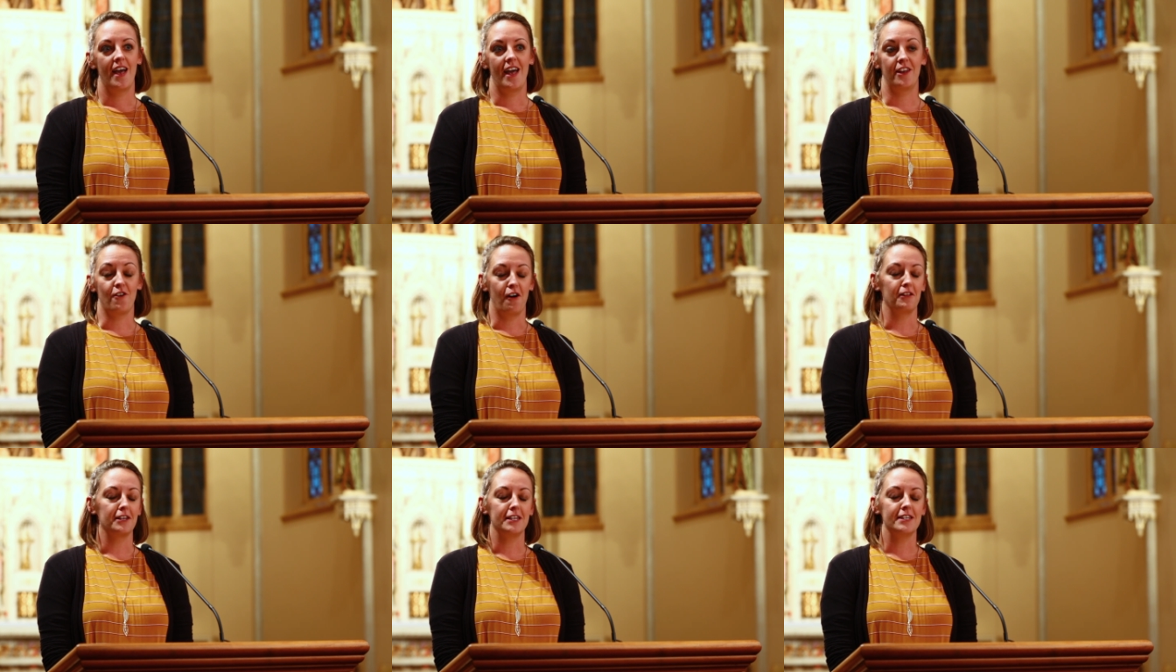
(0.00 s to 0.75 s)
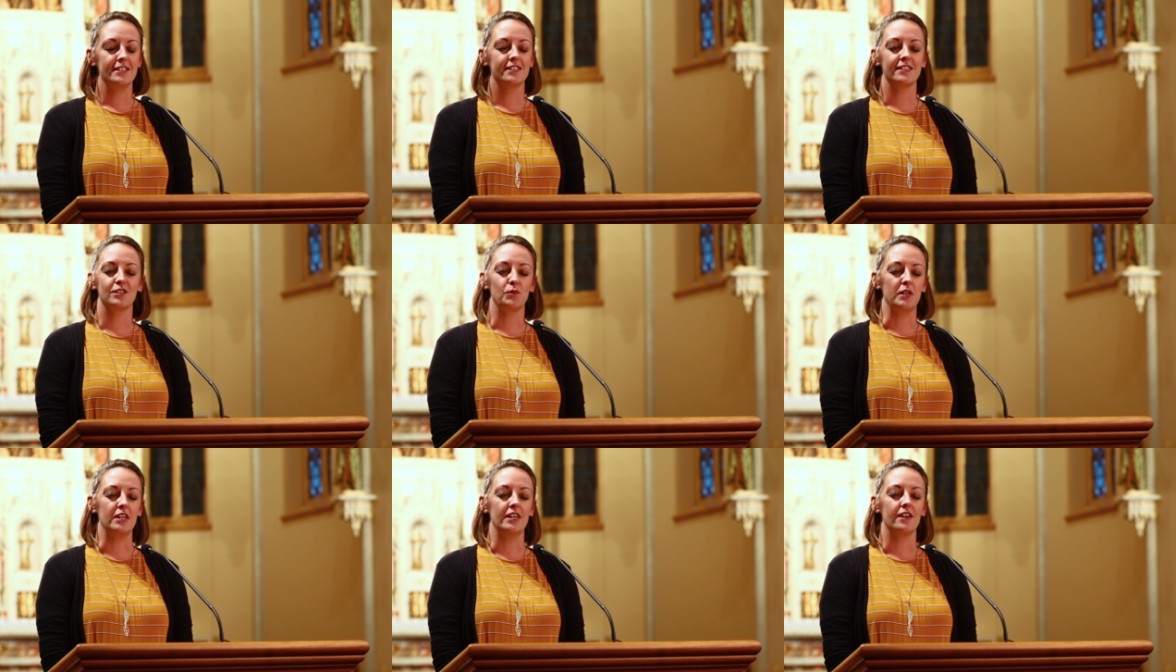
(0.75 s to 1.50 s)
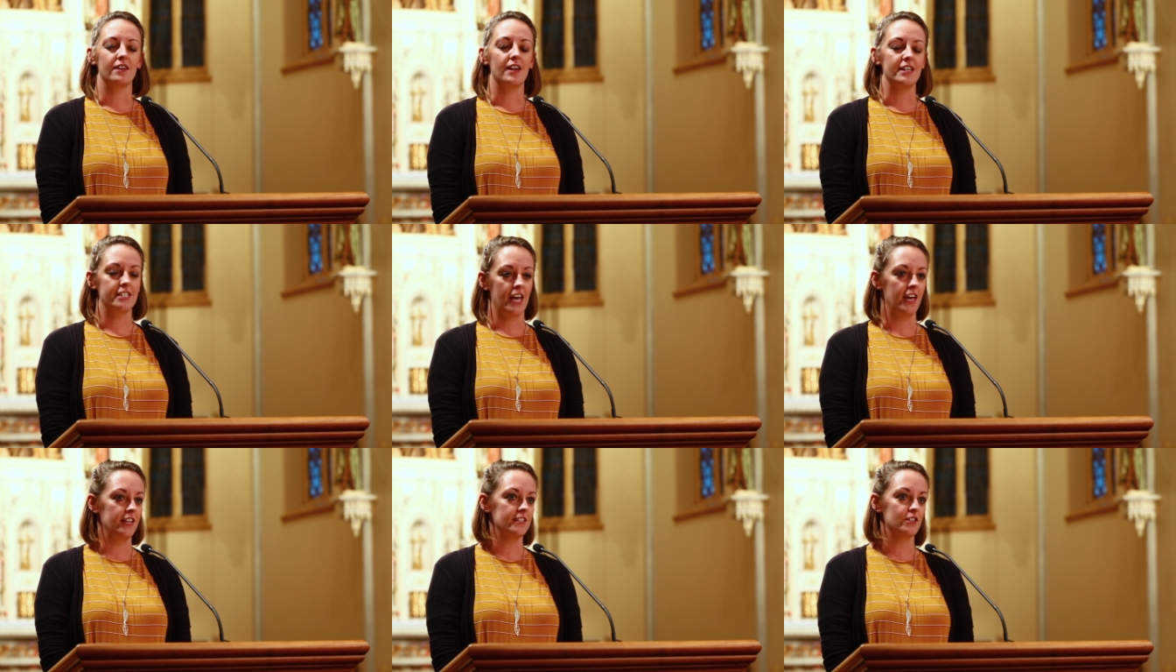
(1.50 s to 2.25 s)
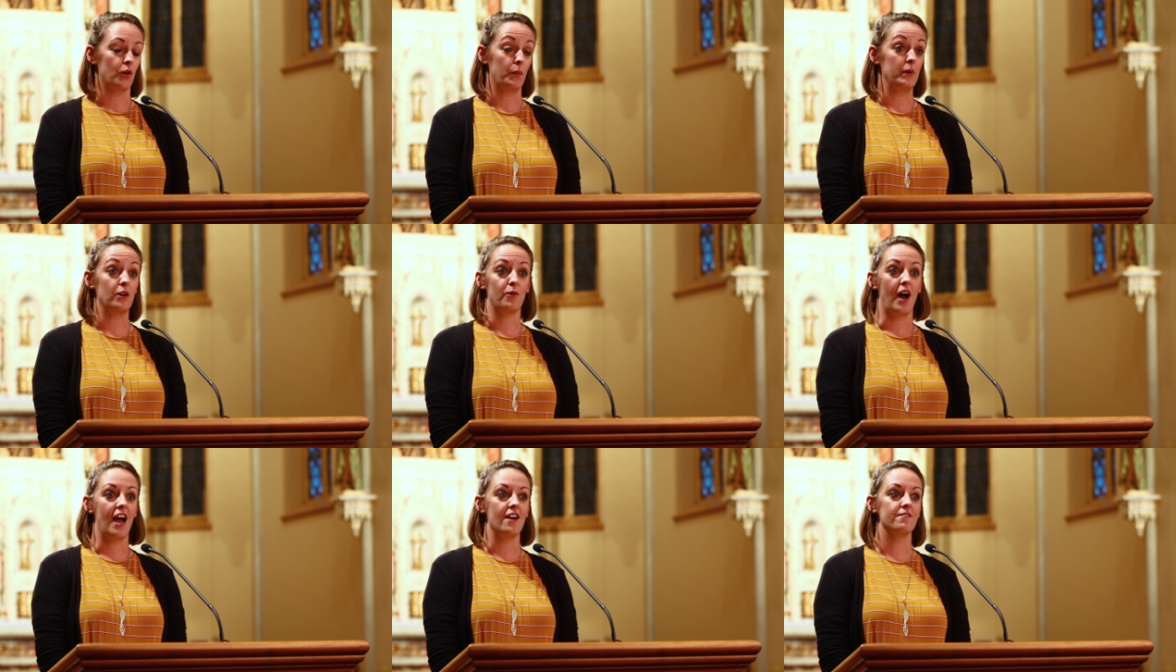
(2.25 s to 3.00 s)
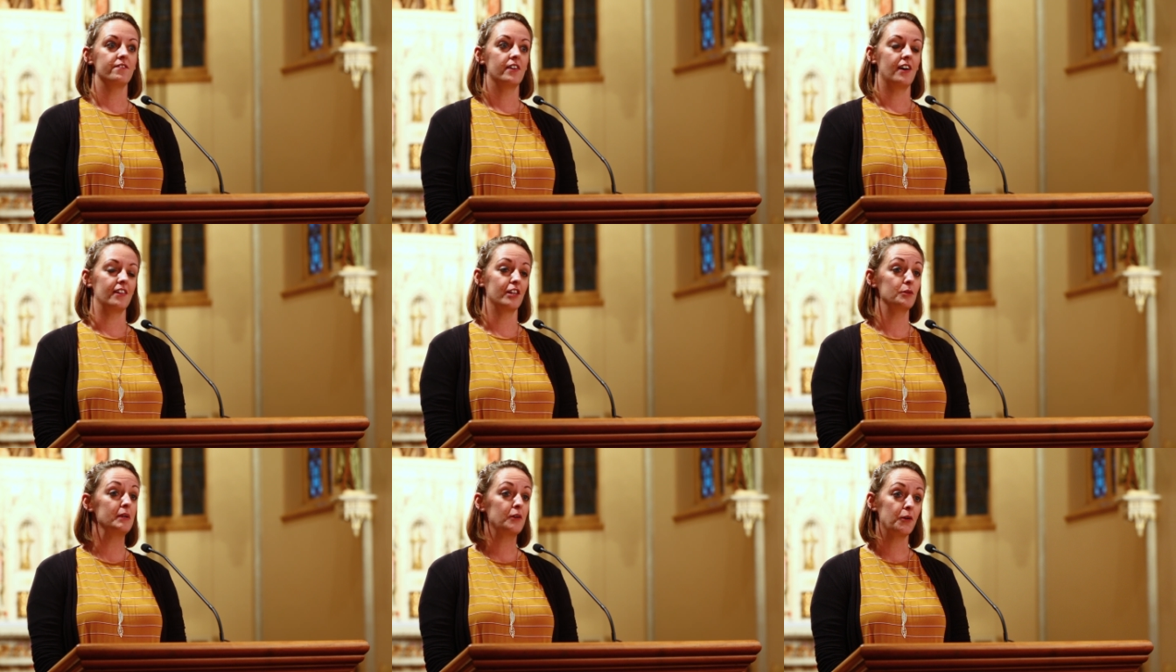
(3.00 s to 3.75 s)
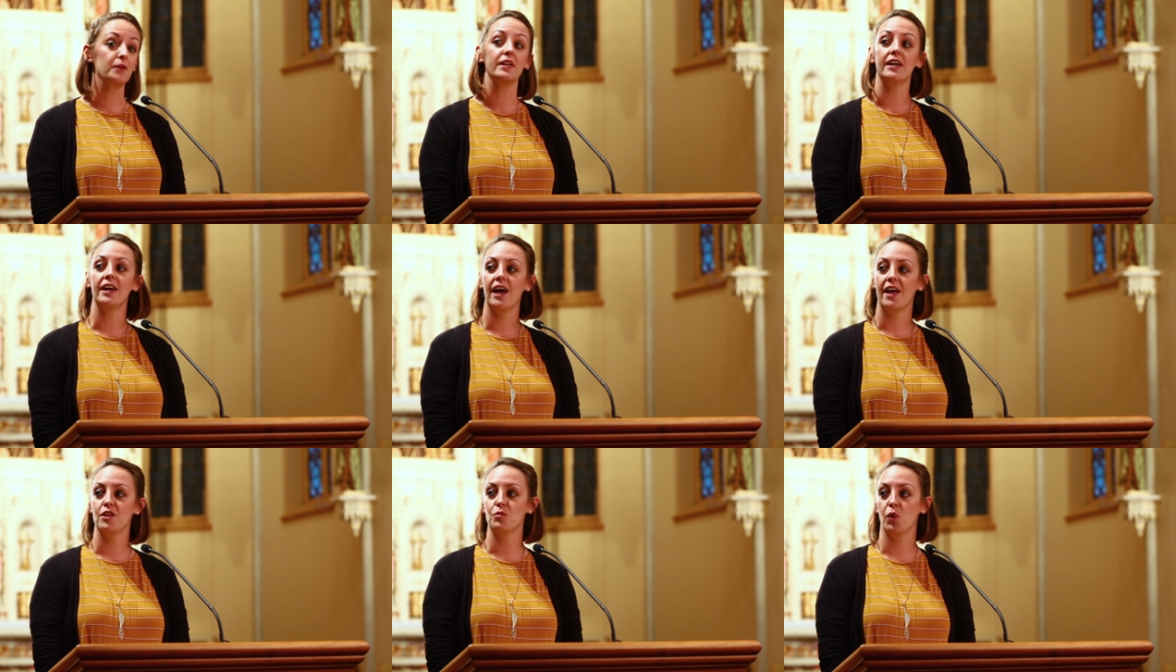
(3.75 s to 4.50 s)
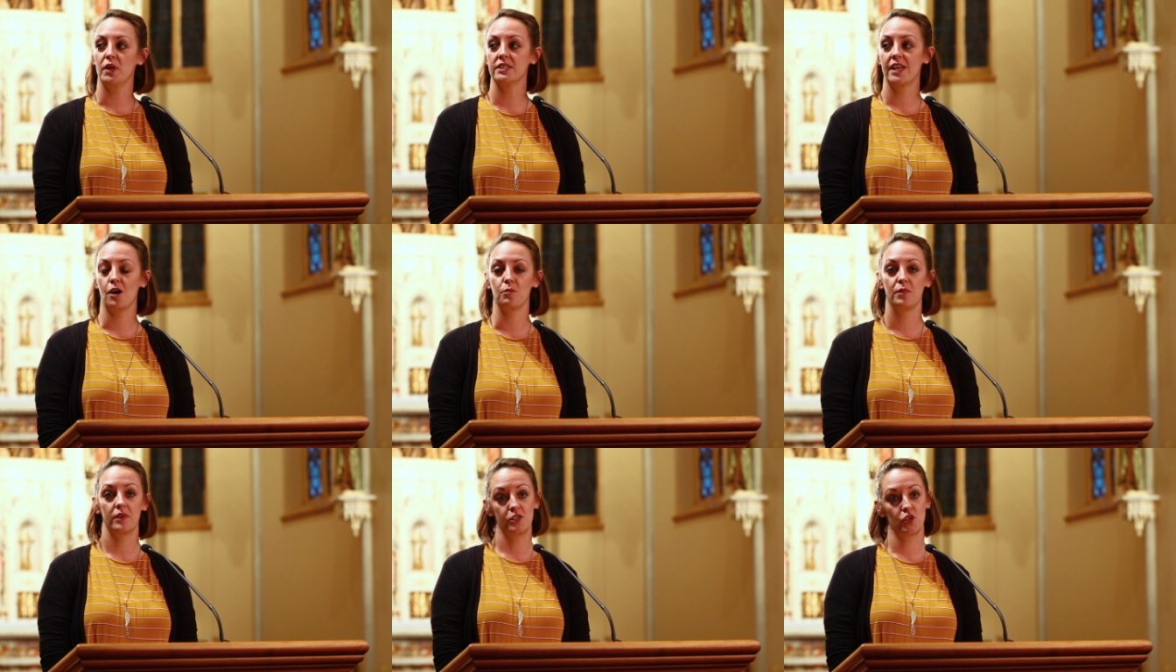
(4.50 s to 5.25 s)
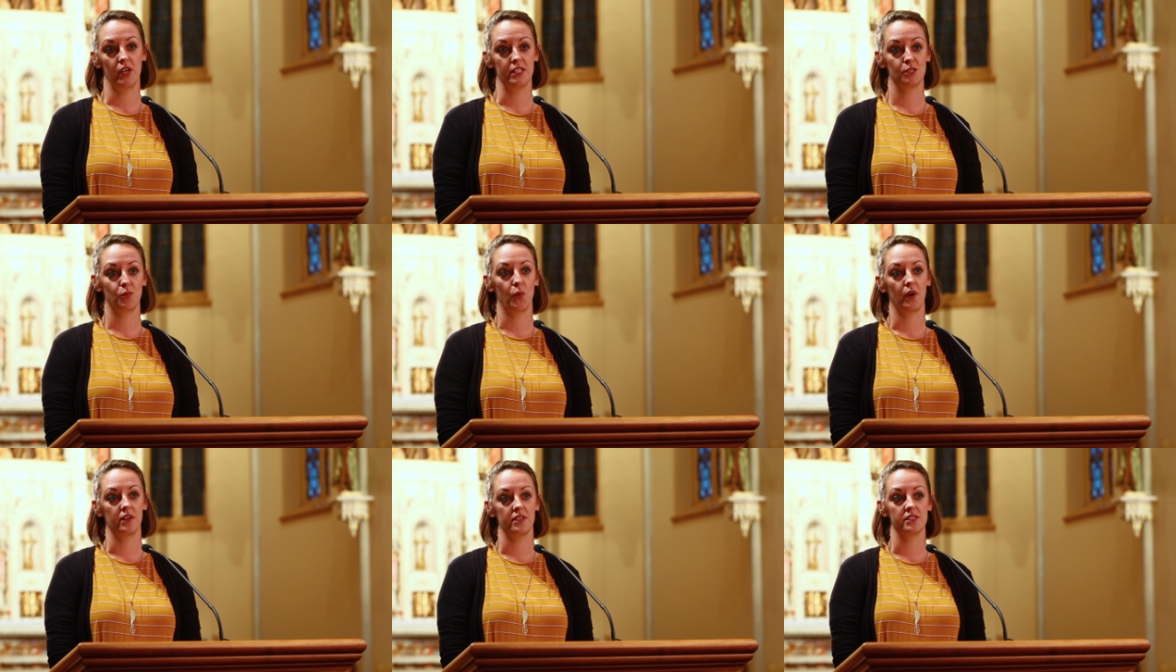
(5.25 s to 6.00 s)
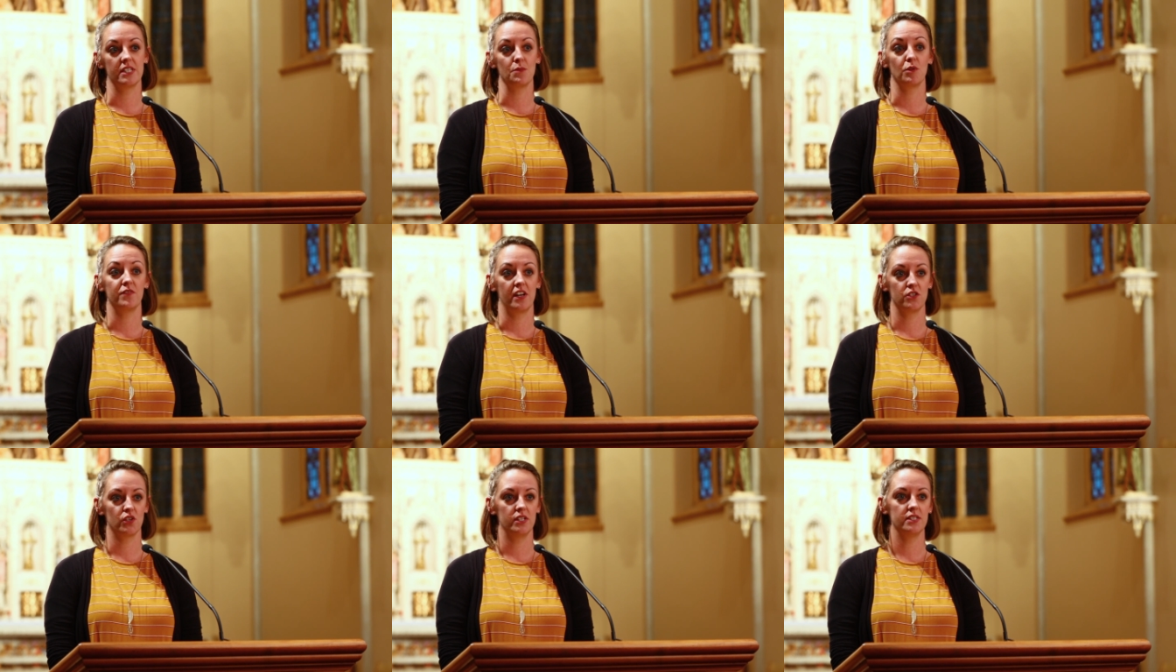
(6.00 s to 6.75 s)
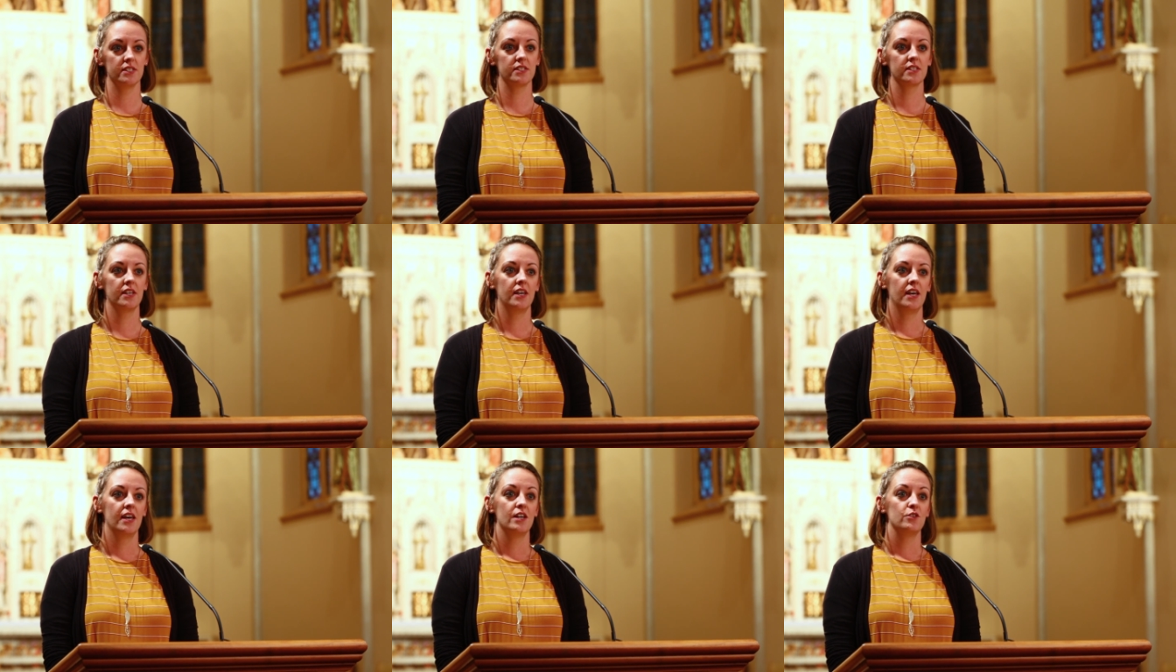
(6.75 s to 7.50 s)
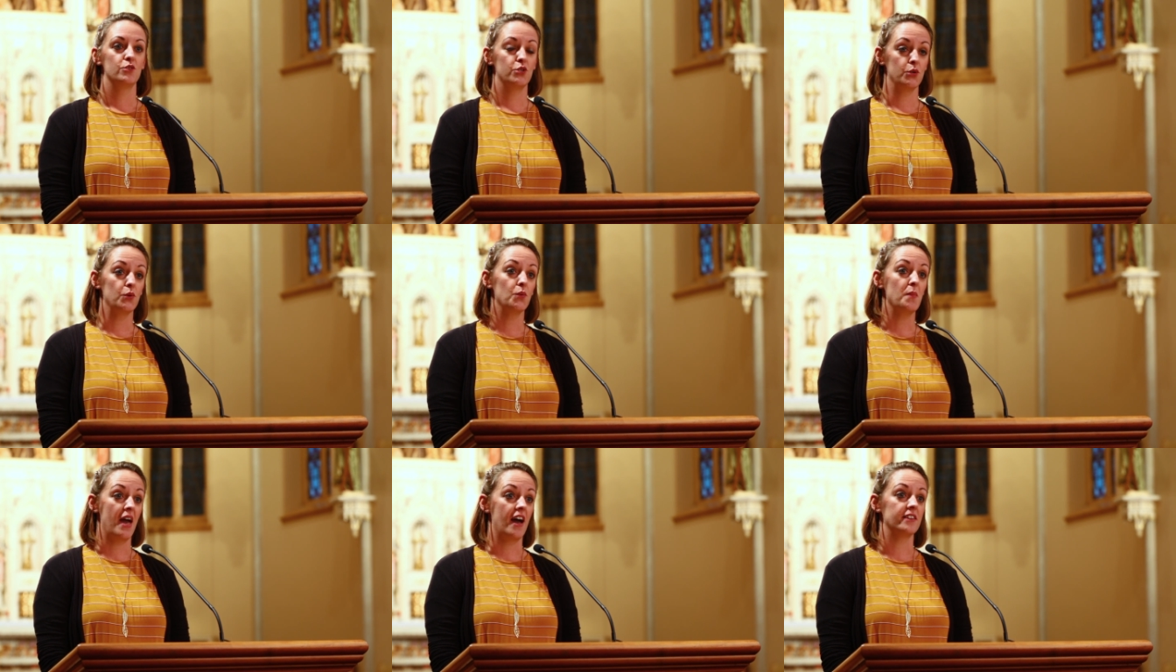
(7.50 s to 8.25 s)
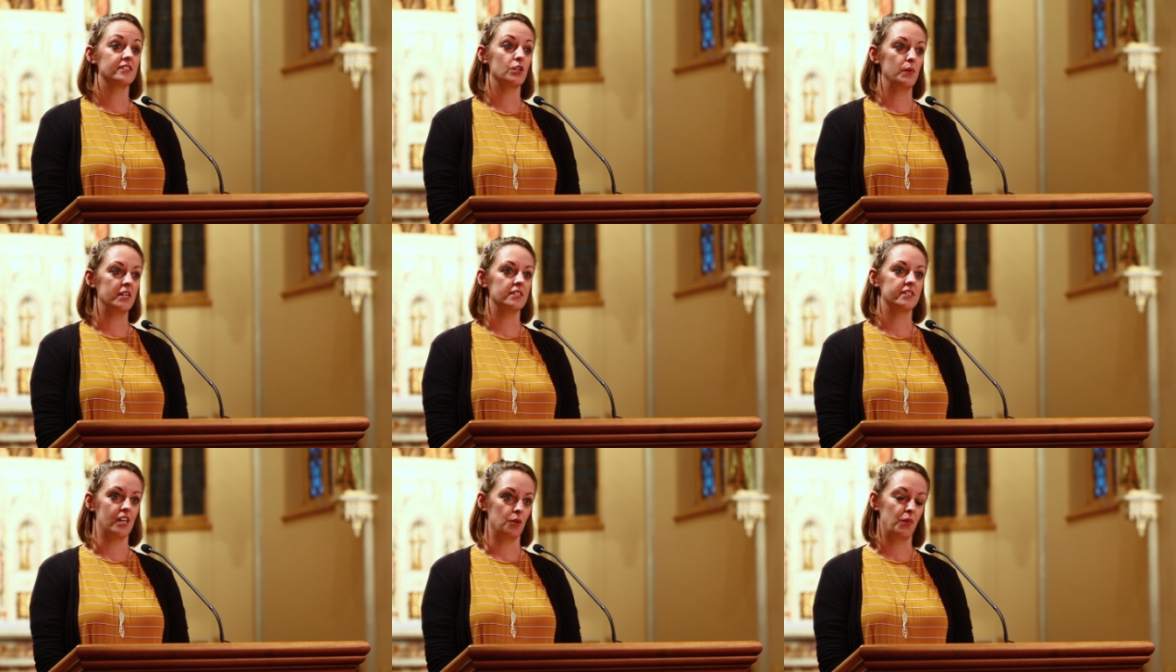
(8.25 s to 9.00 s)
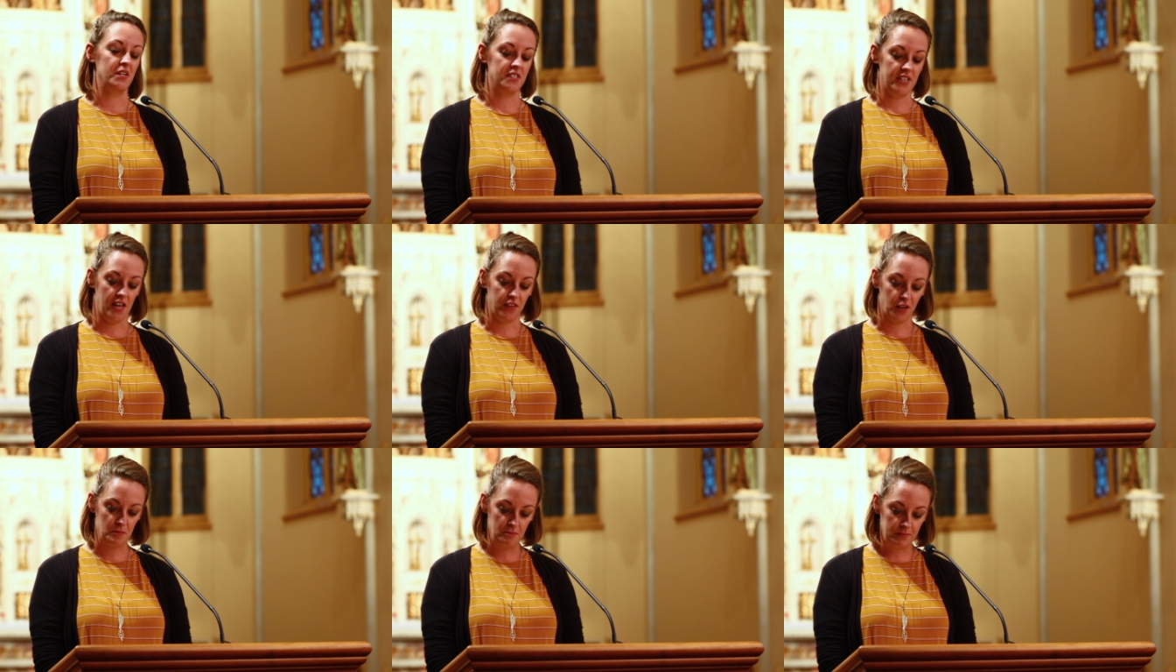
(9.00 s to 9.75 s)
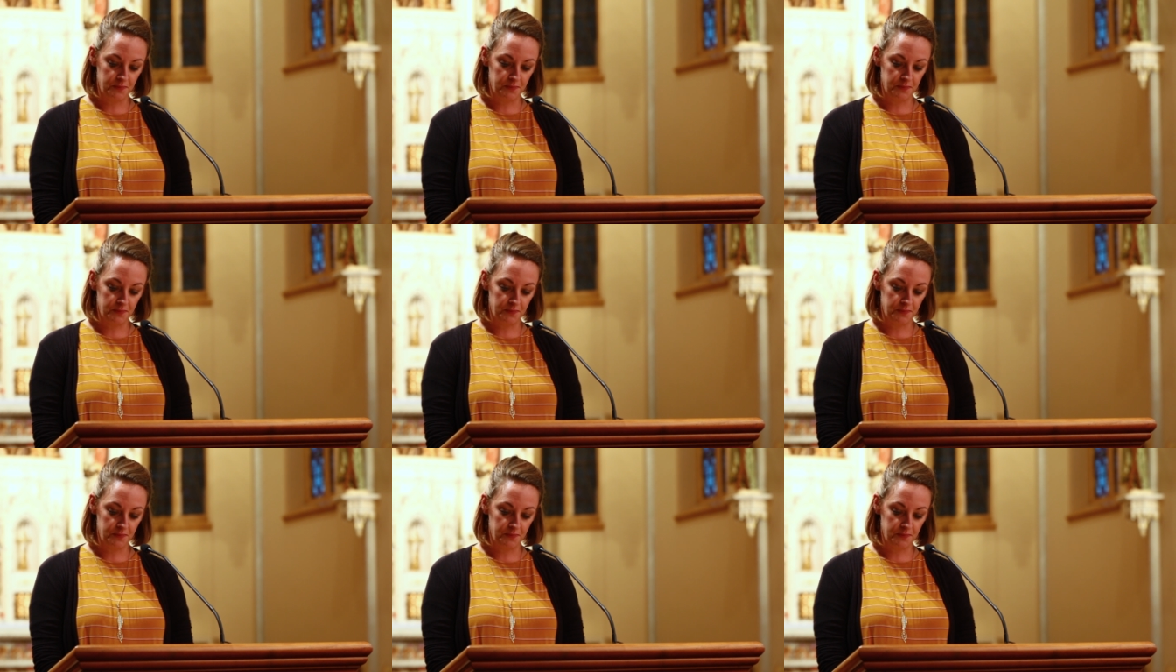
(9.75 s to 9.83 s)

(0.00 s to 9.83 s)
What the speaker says: And all it is we attend or we arrive a little bit early, and the boys help transport disabled veterans to Mass so we can celebrate together.